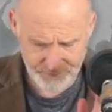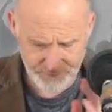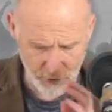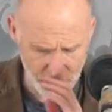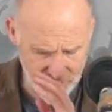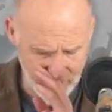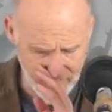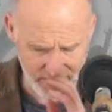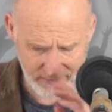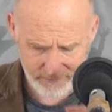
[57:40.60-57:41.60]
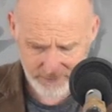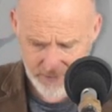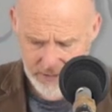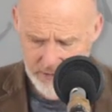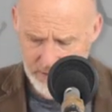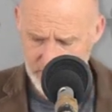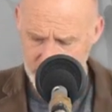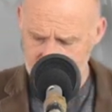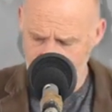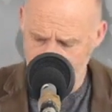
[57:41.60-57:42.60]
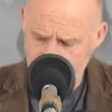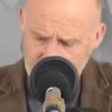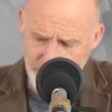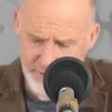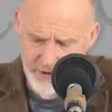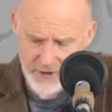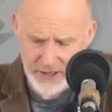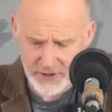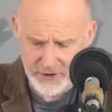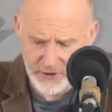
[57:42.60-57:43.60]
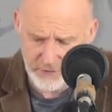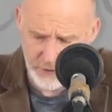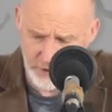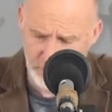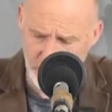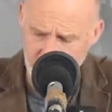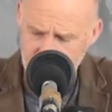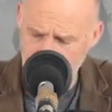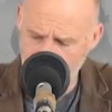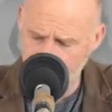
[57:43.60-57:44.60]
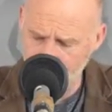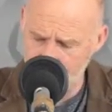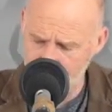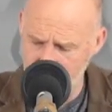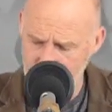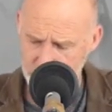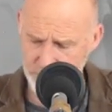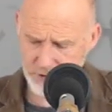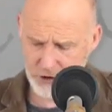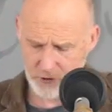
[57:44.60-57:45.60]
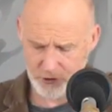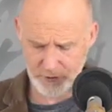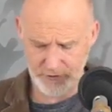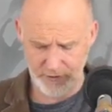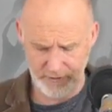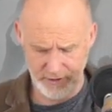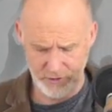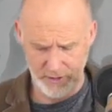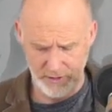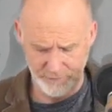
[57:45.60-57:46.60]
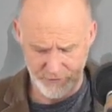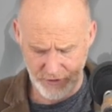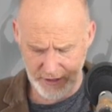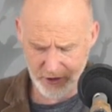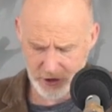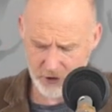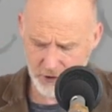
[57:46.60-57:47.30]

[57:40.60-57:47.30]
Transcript: 14, he says, I have been very zealous for the Lord of God of hosts because the children of Israel have forsaken your